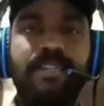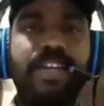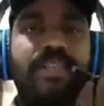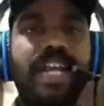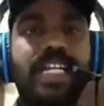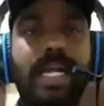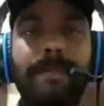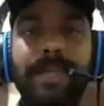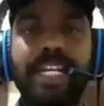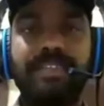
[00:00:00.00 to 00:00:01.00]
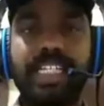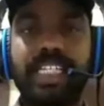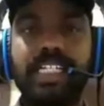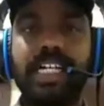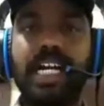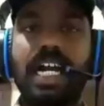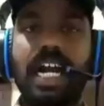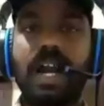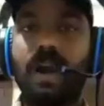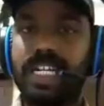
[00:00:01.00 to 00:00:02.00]
When we are compared with the
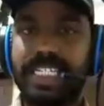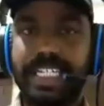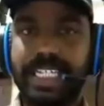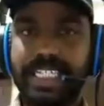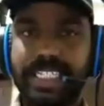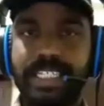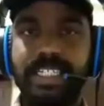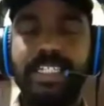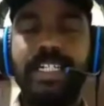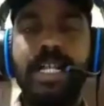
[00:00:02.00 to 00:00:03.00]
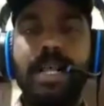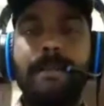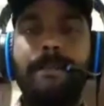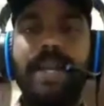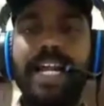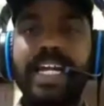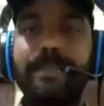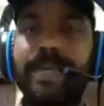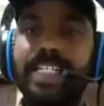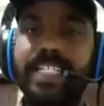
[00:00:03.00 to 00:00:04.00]
arteries,
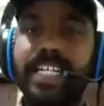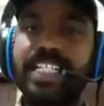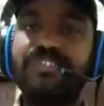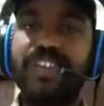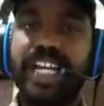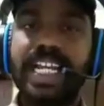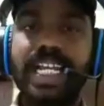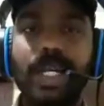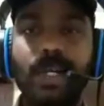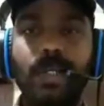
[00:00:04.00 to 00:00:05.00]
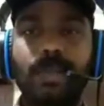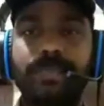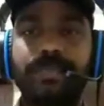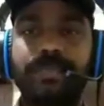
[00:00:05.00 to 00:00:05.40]
blood pressure is very low.